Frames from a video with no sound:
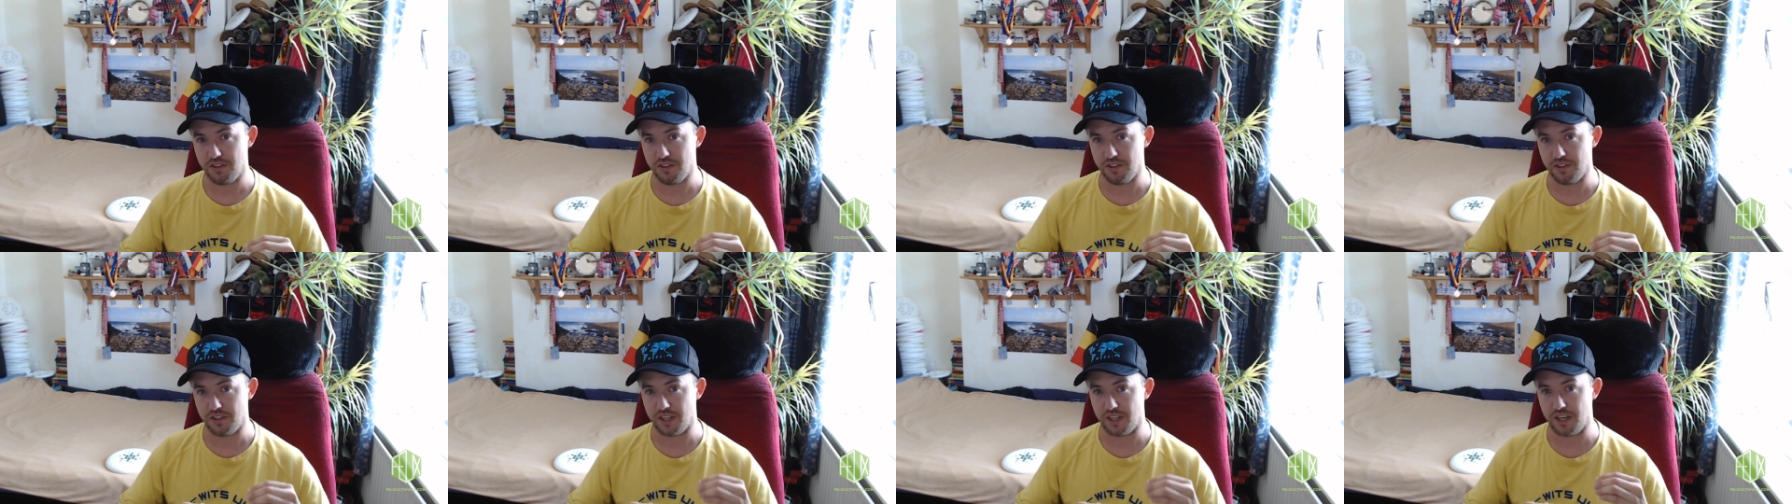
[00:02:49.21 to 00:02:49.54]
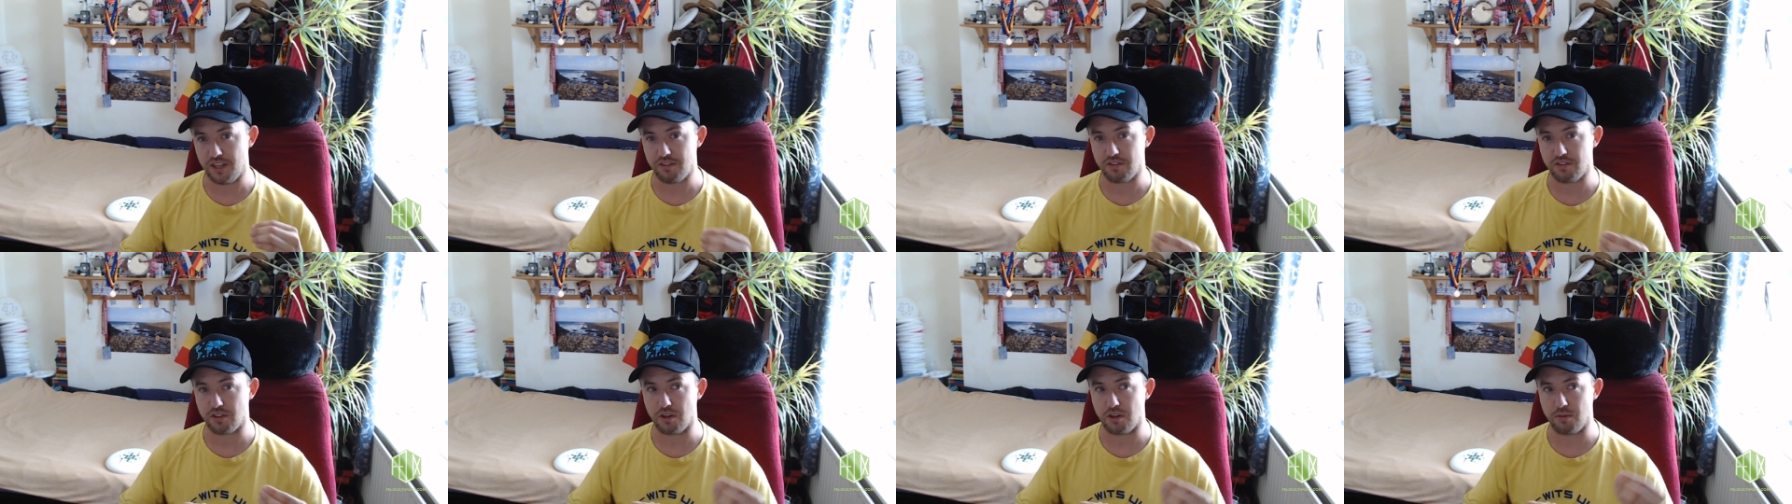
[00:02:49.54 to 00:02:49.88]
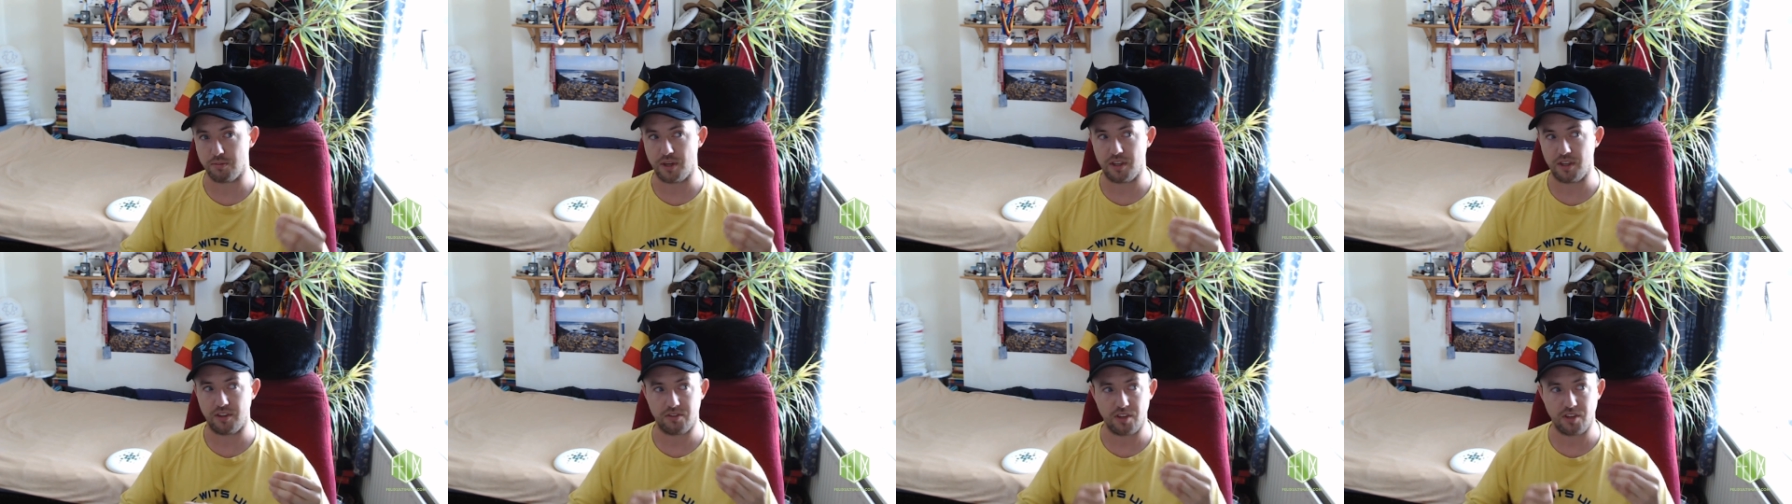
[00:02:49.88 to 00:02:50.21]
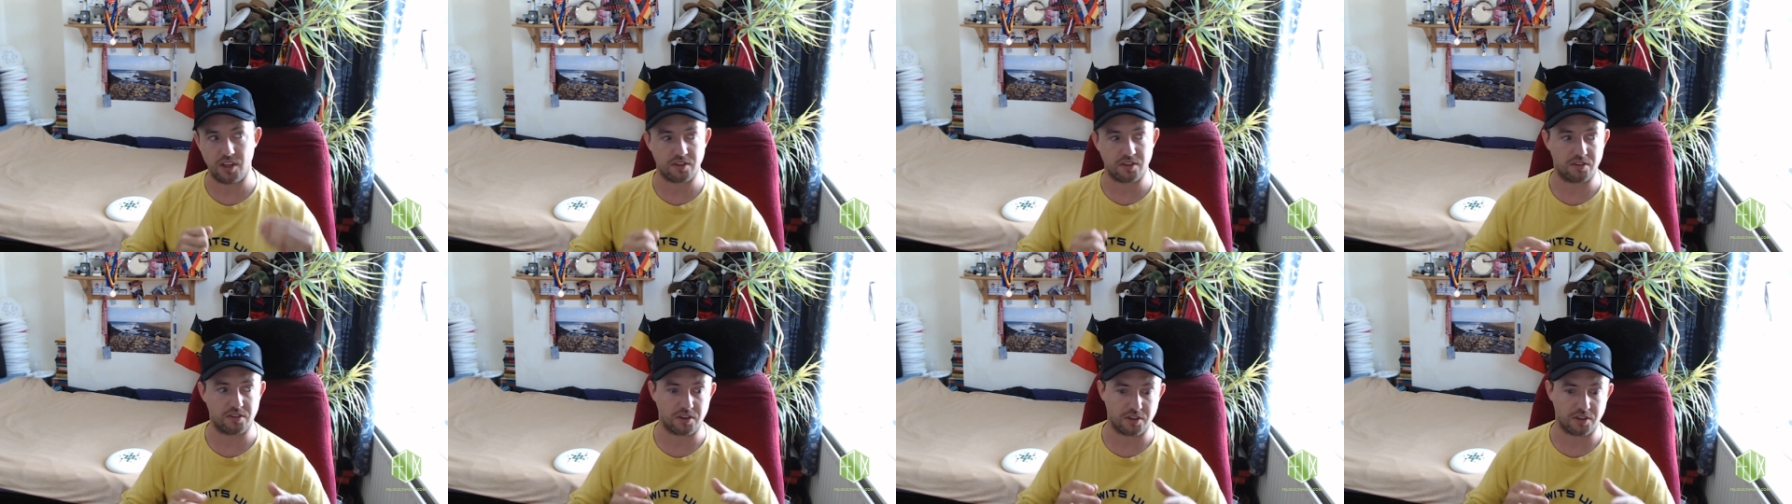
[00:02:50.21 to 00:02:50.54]
Okay, so it made
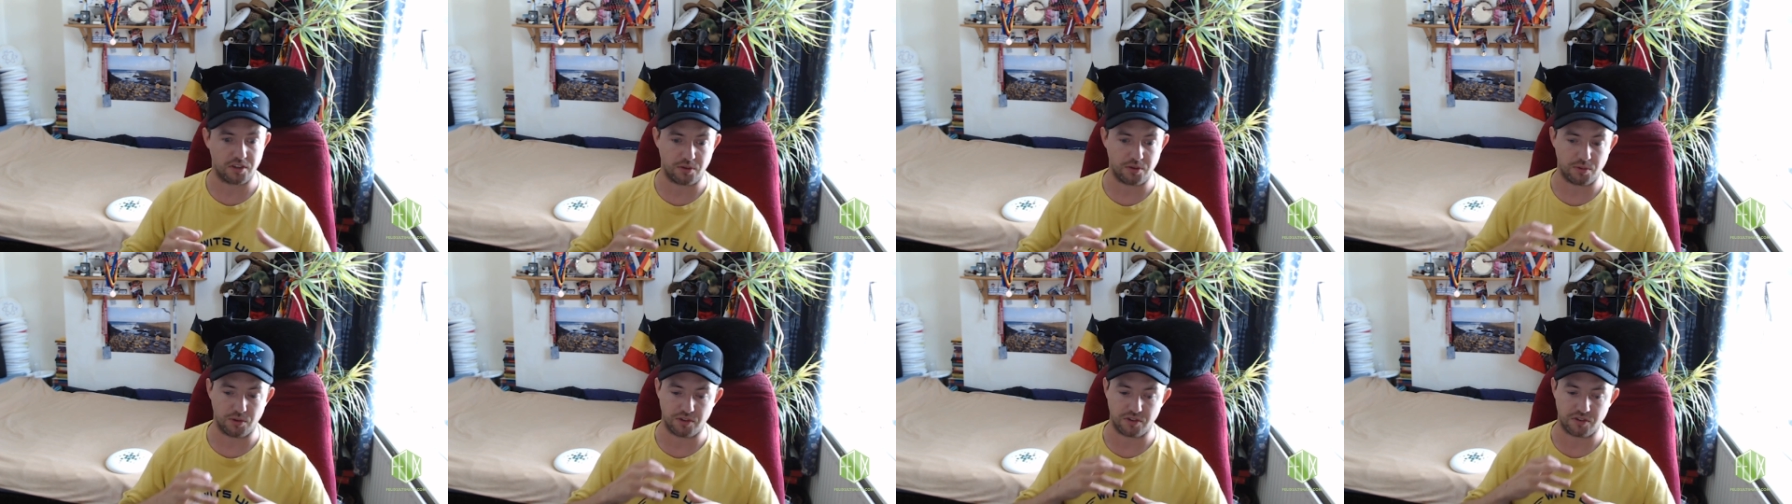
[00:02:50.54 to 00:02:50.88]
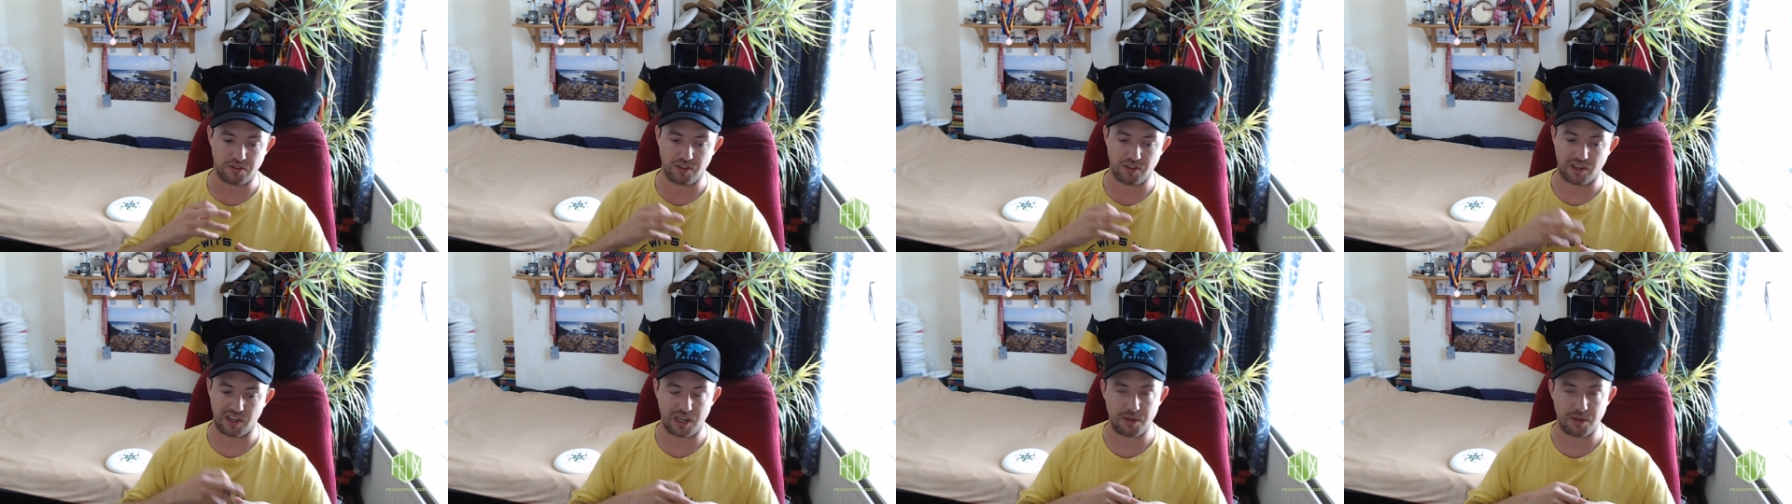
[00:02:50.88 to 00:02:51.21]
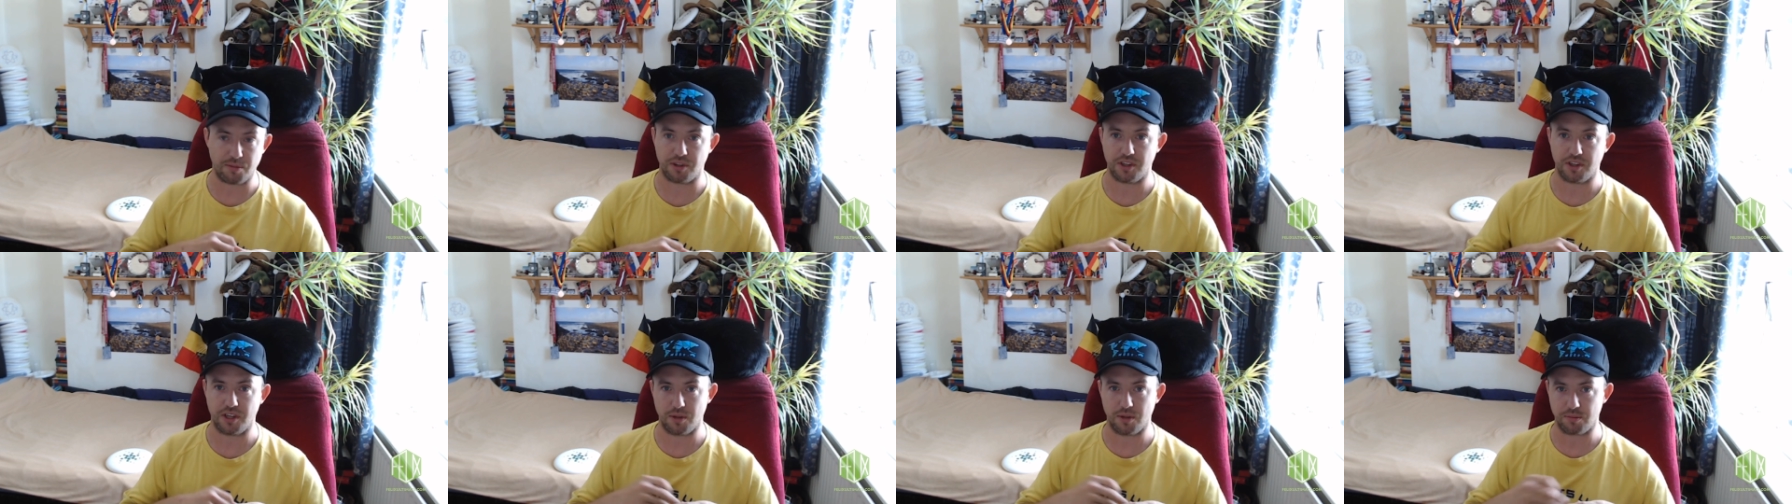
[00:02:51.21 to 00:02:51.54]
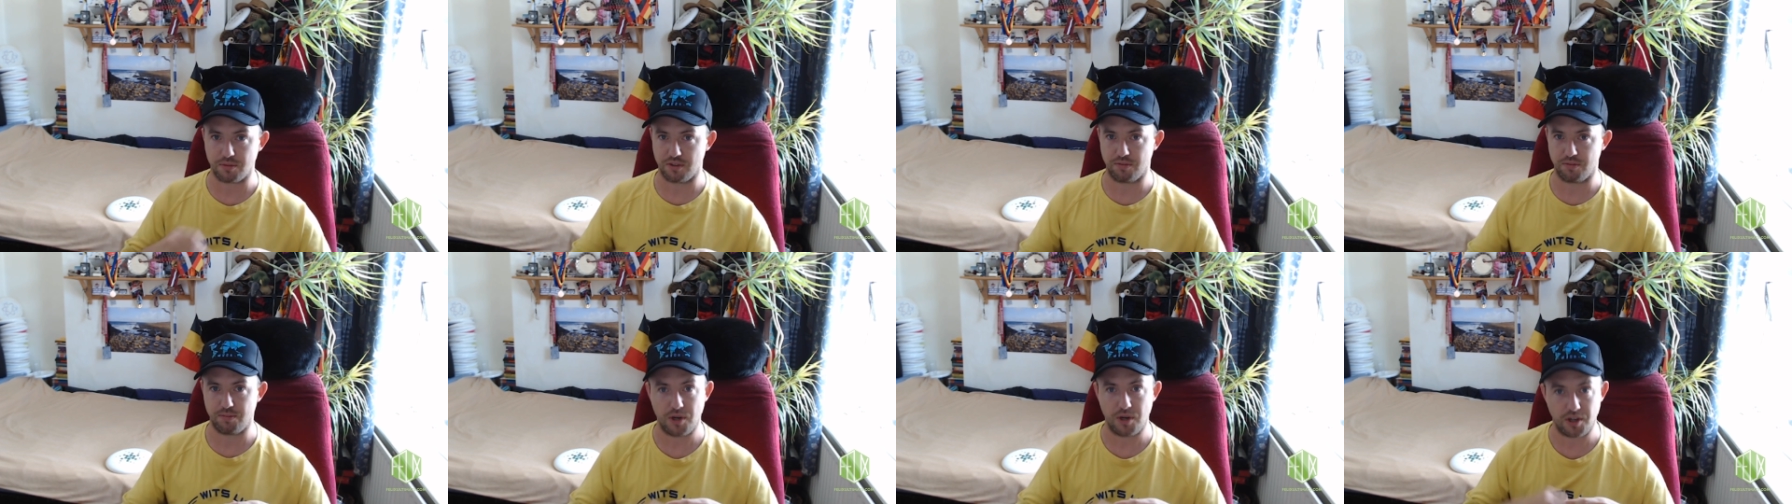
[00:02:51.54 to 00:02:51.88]
sense that you wanted to limit the
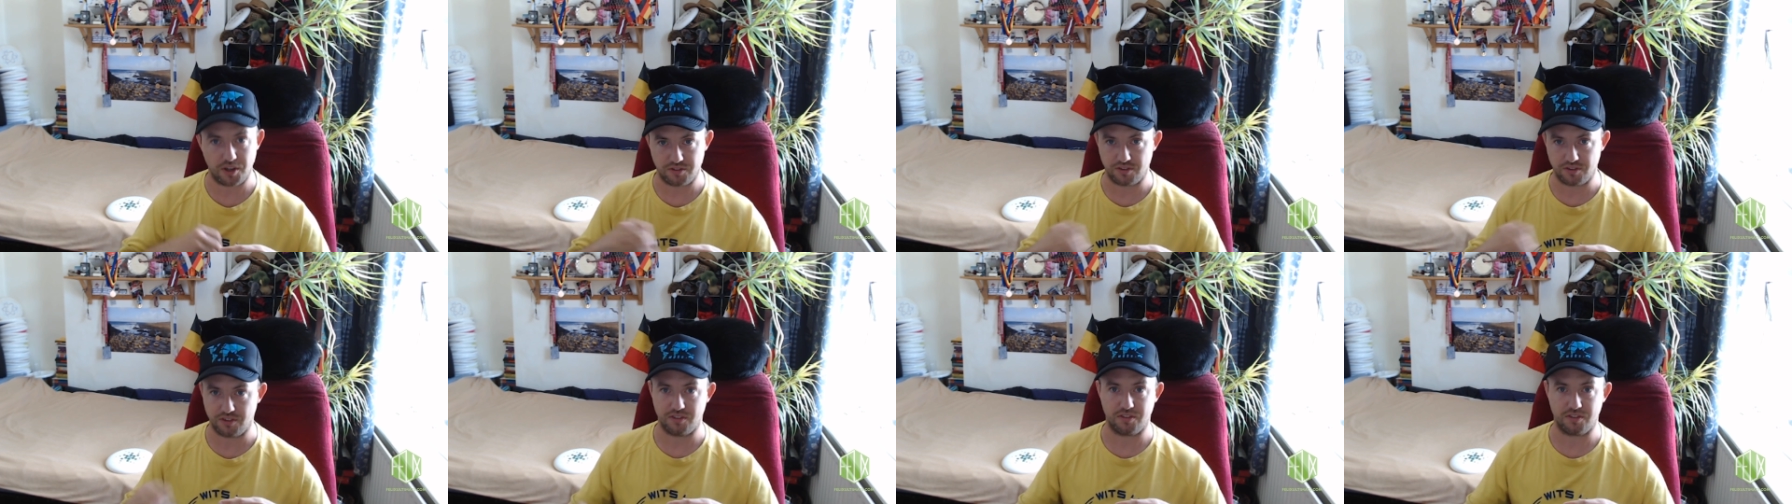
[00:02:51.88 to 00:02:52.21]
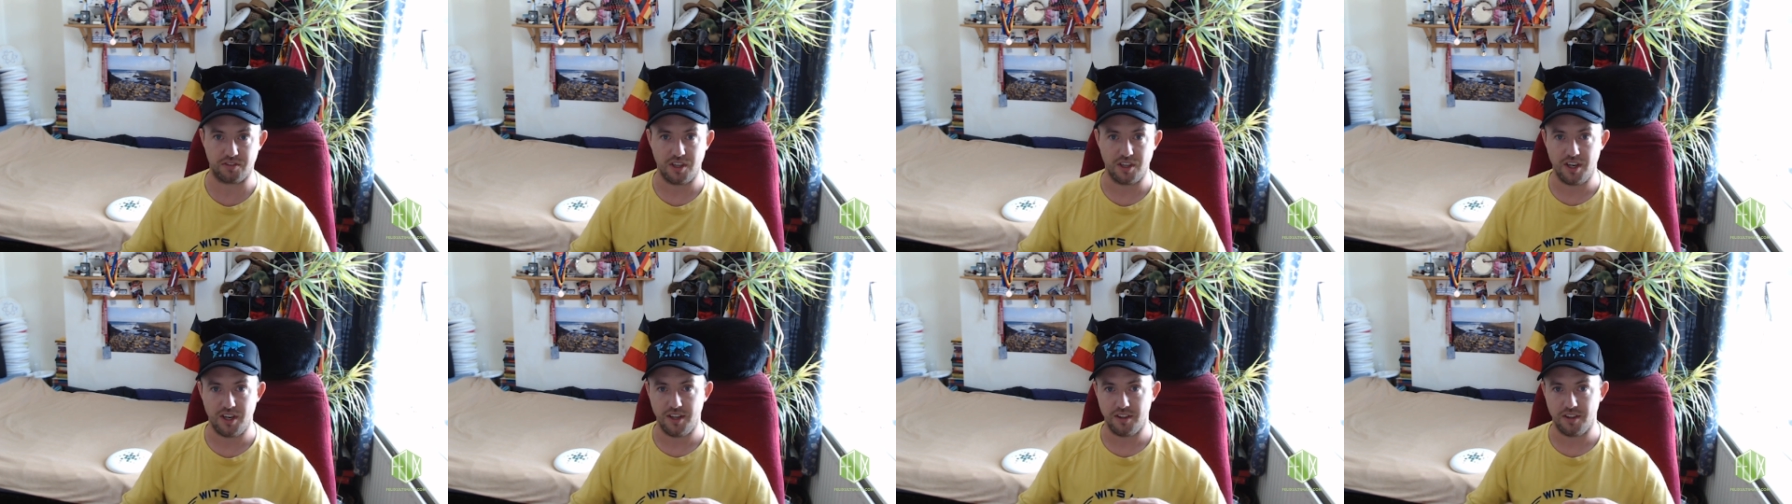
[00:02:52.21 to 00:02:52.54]
number of passes